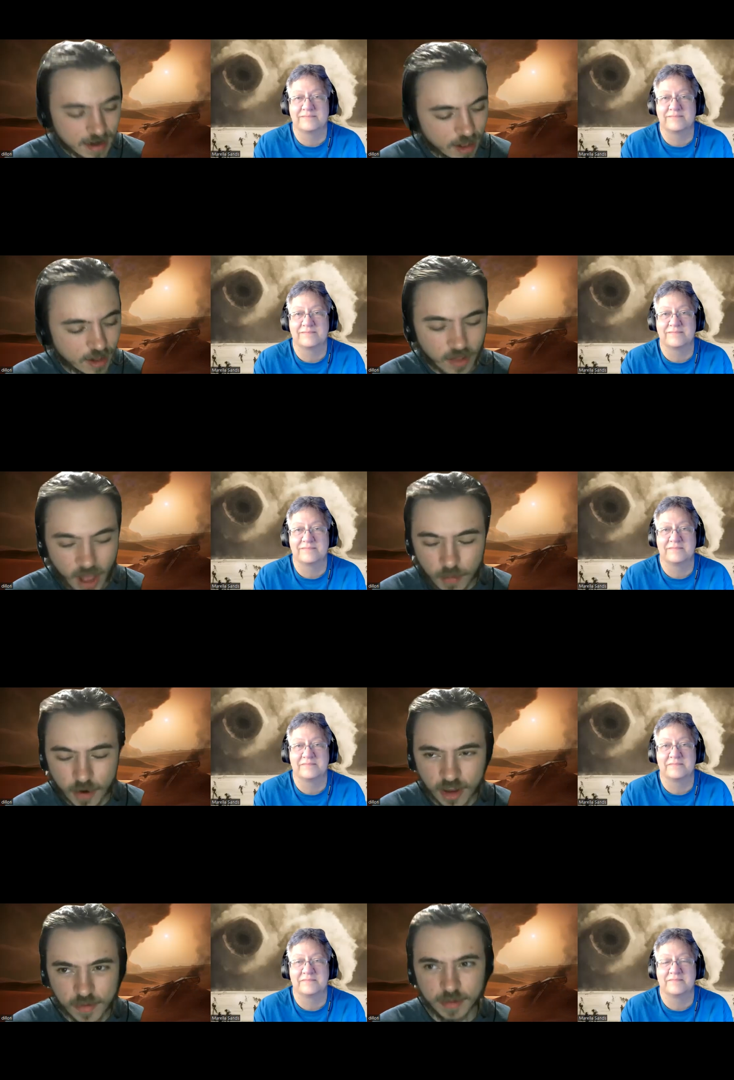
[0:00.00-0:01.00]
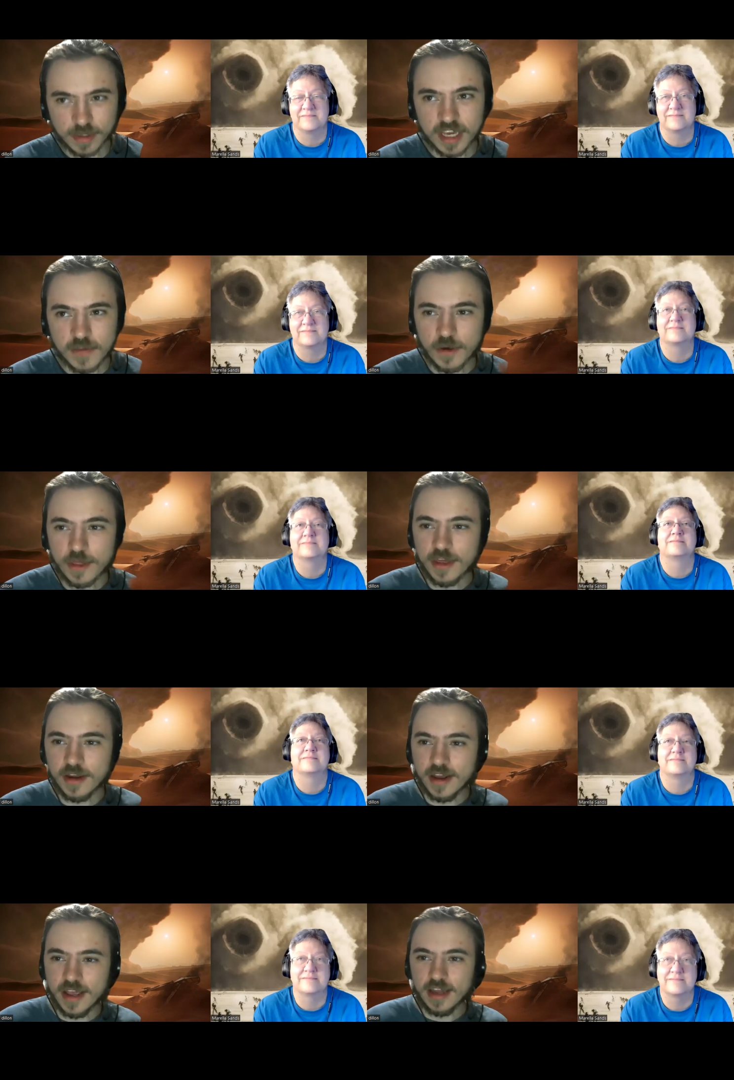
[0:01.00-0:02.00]
Speaker 1: I'll I'll probably be able to keep with
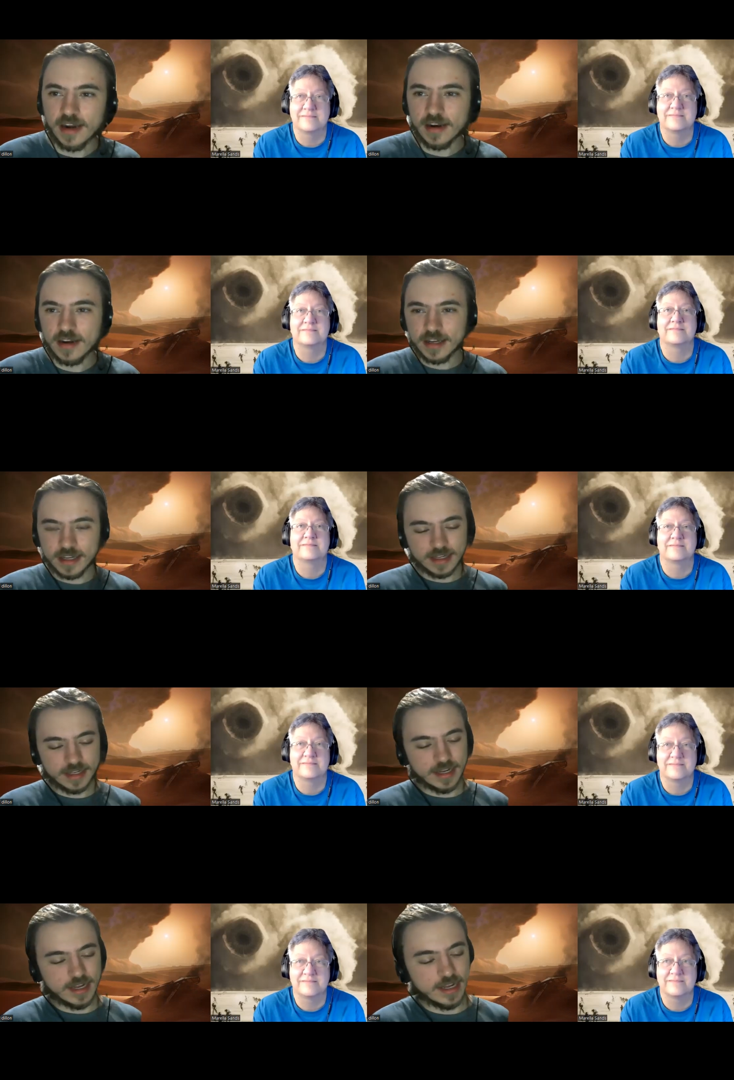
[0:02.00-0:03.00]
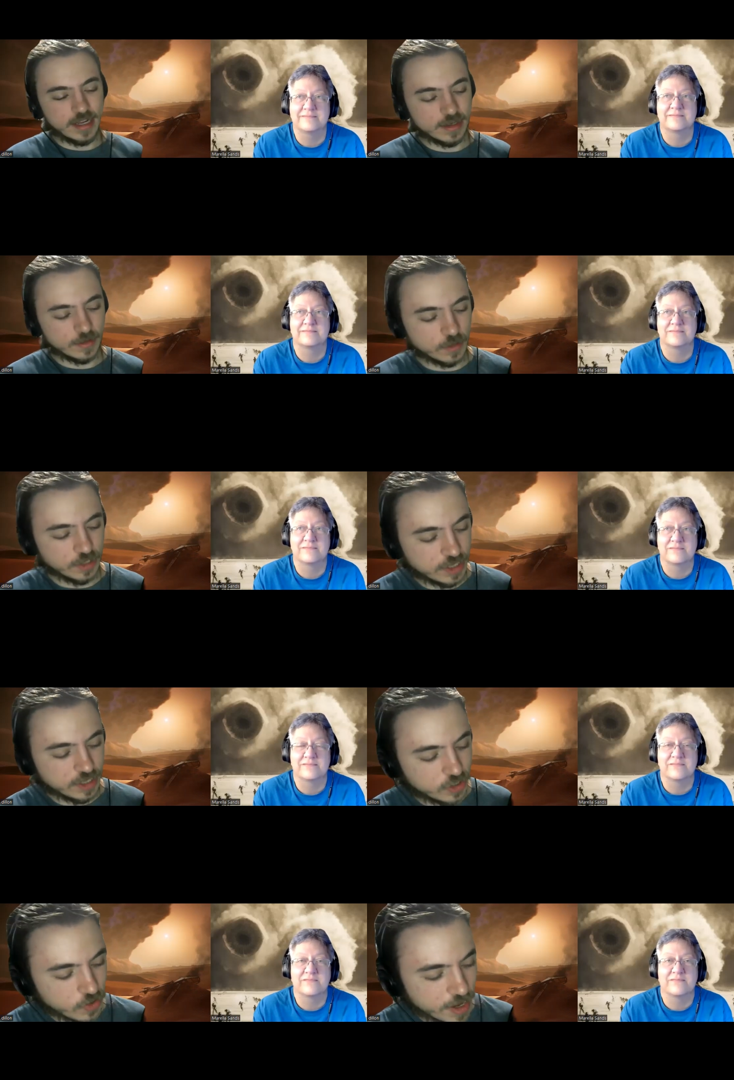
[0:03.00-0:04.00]
it and uh, really
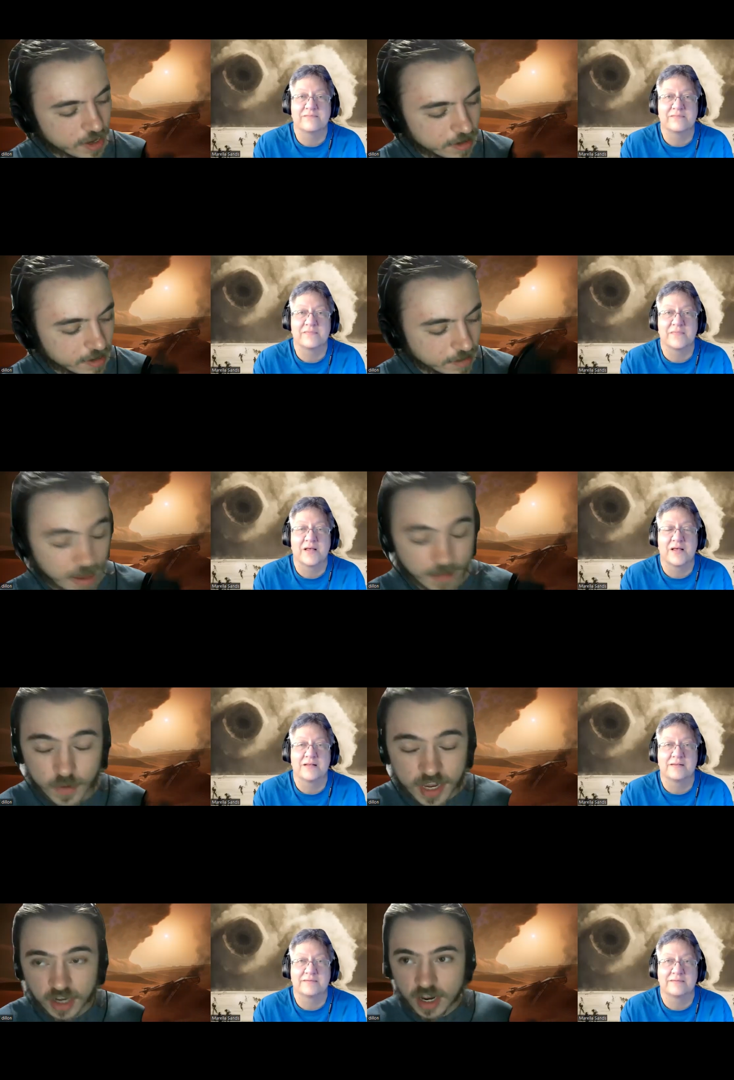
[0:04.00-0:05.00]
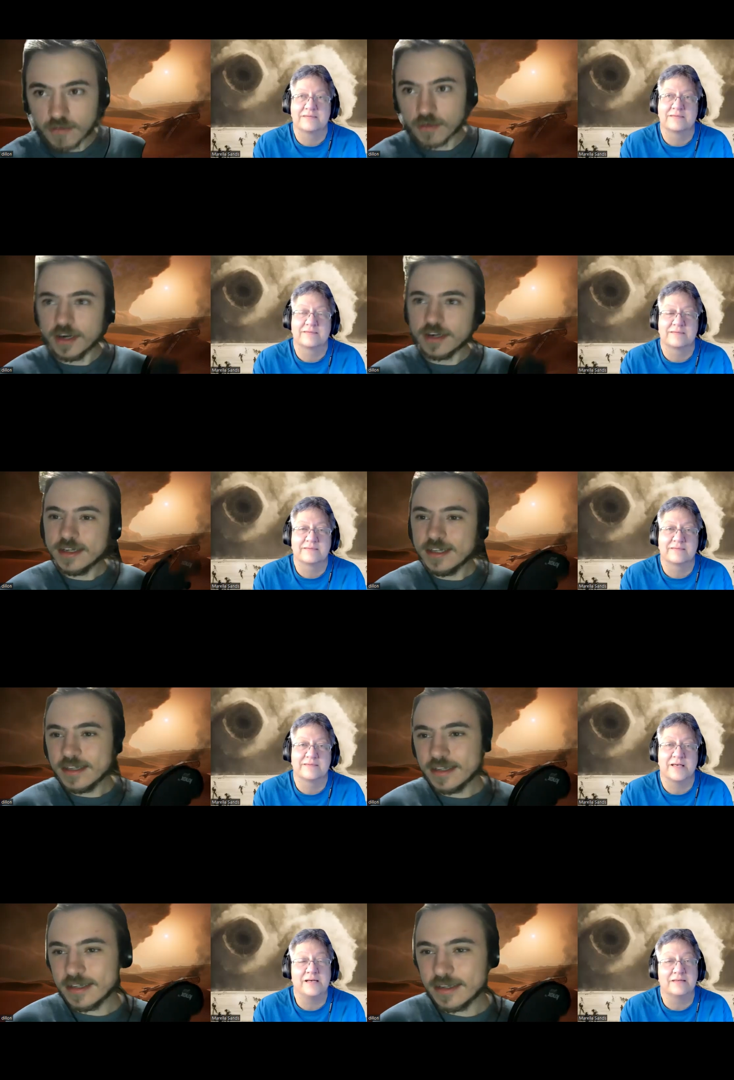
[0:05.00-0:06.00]
enjoy it. Maybe we can cover it.
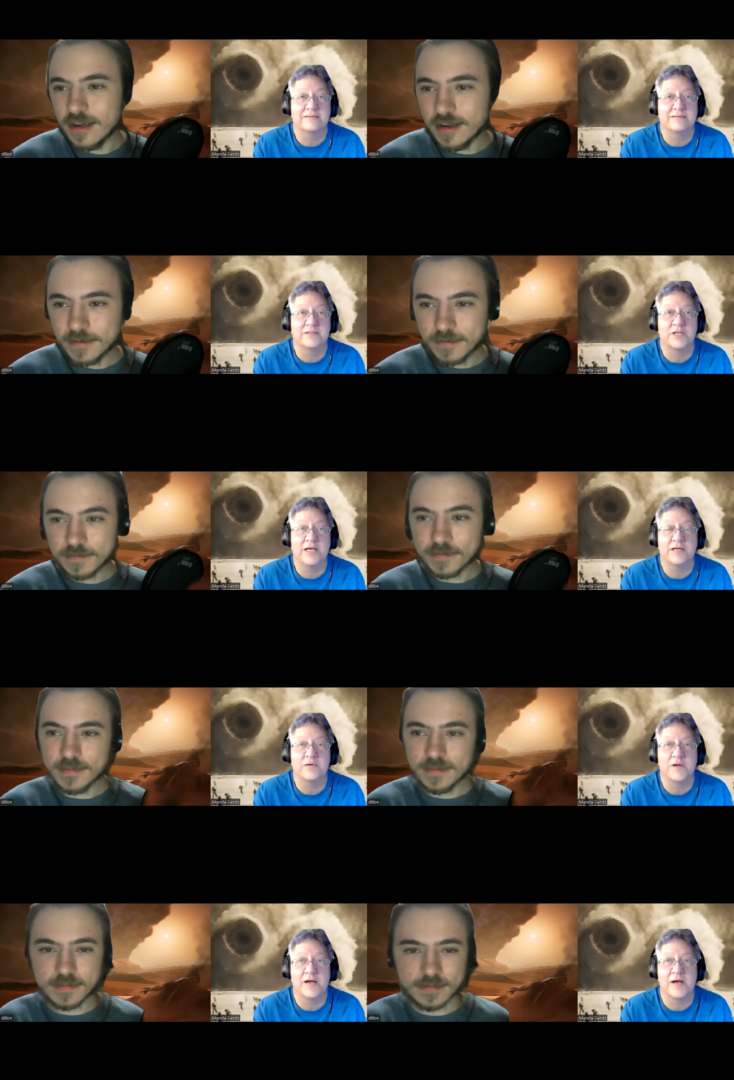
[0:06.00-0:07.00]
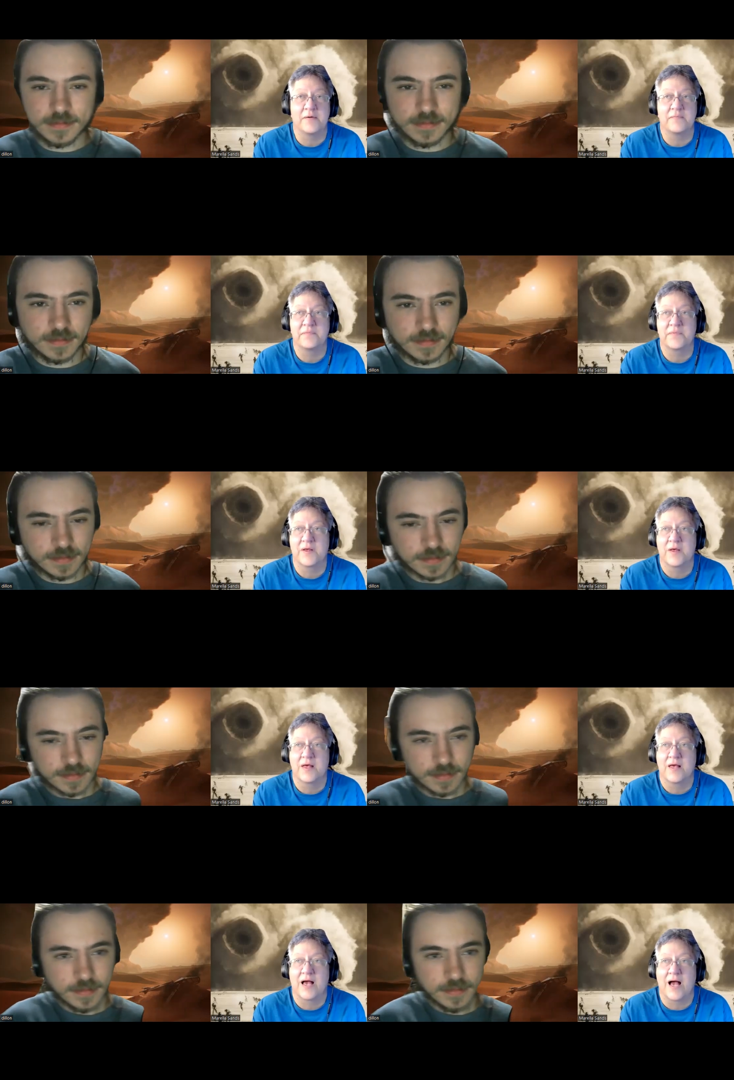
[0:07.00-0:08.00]
Speaker 2: Yeah, we can. Um,
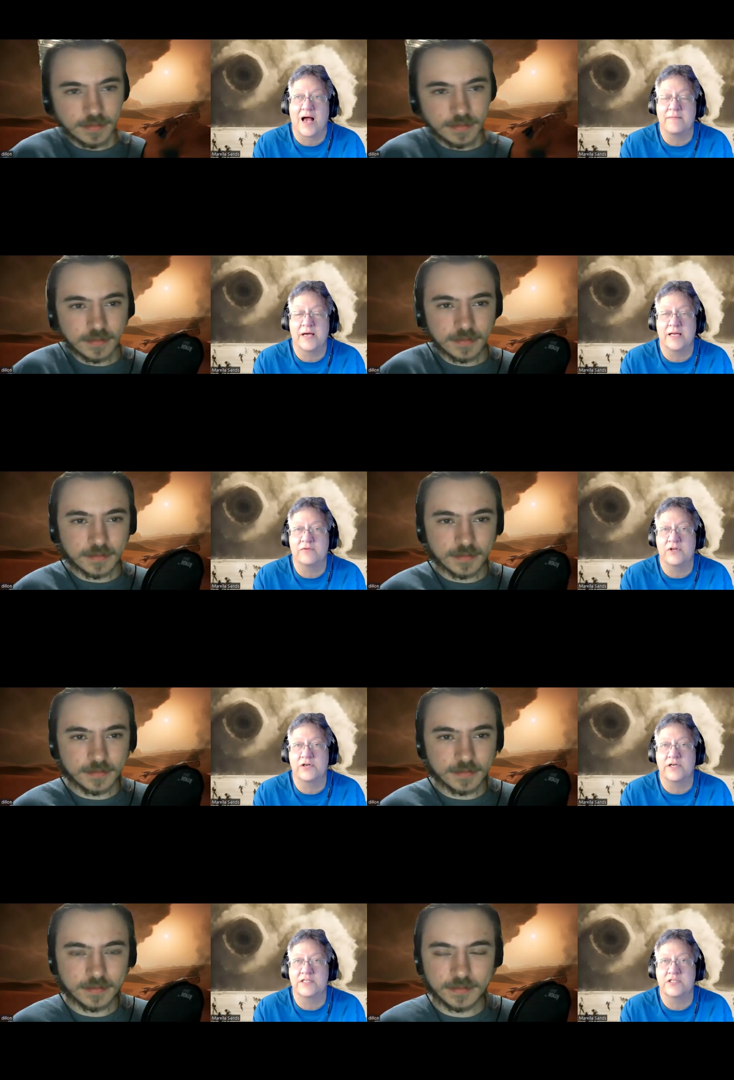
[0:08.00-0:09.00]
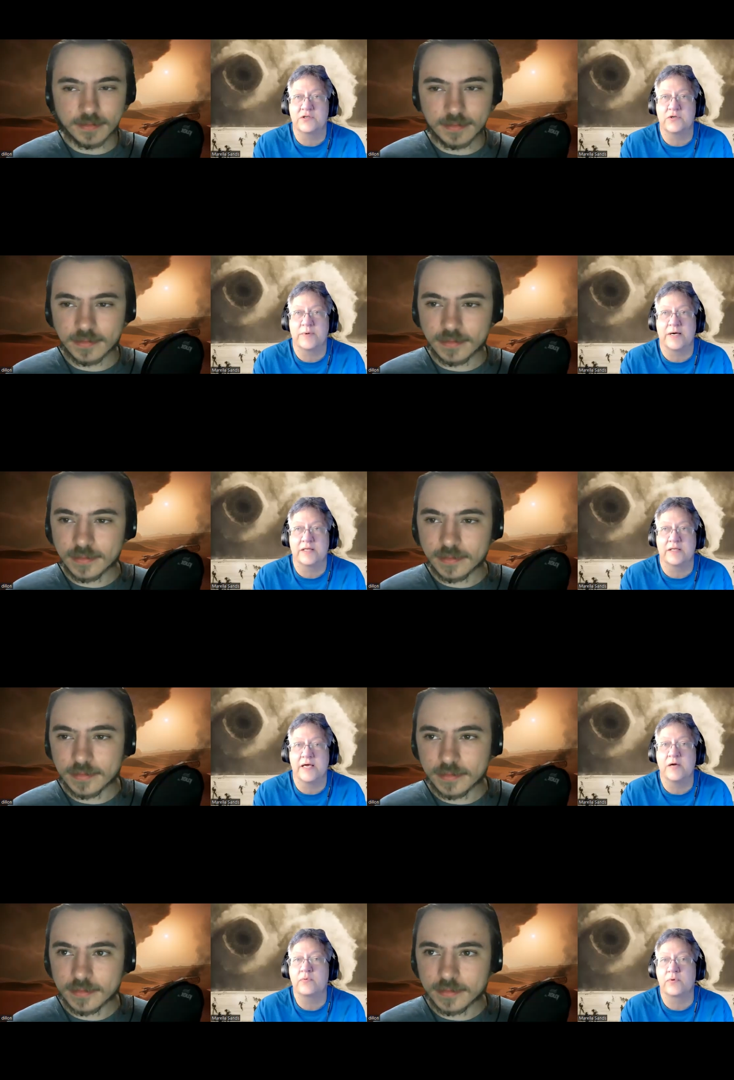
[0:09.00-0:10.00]
I'm kind of curious too
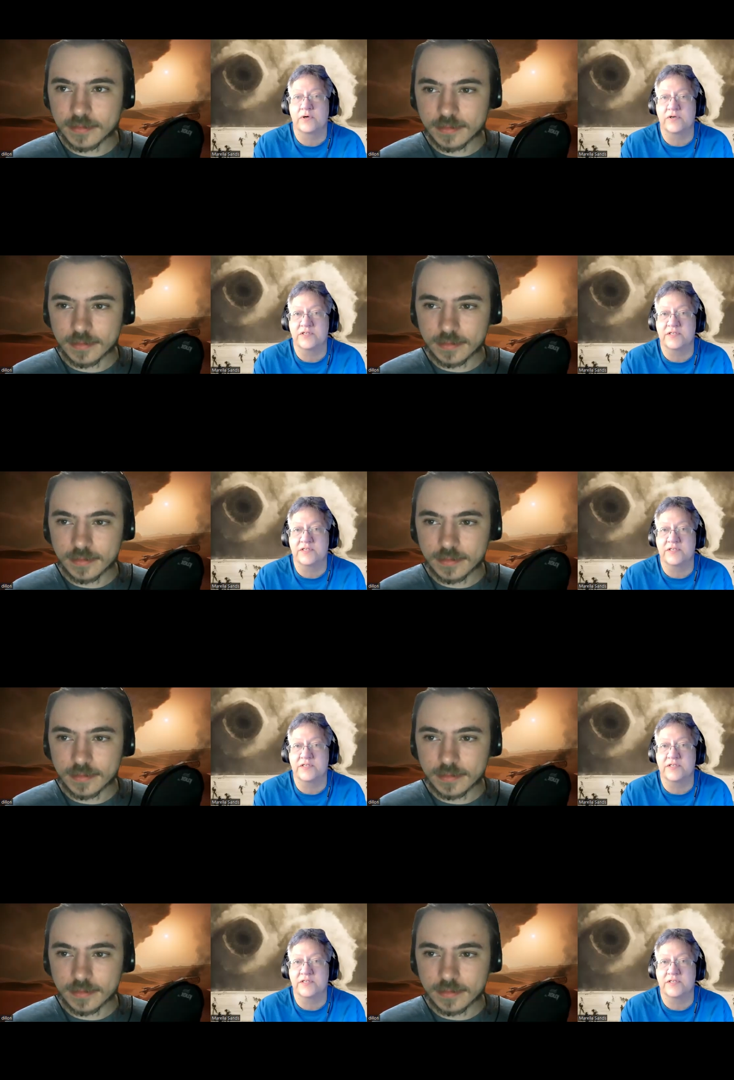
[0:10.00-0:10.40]
about the emperor,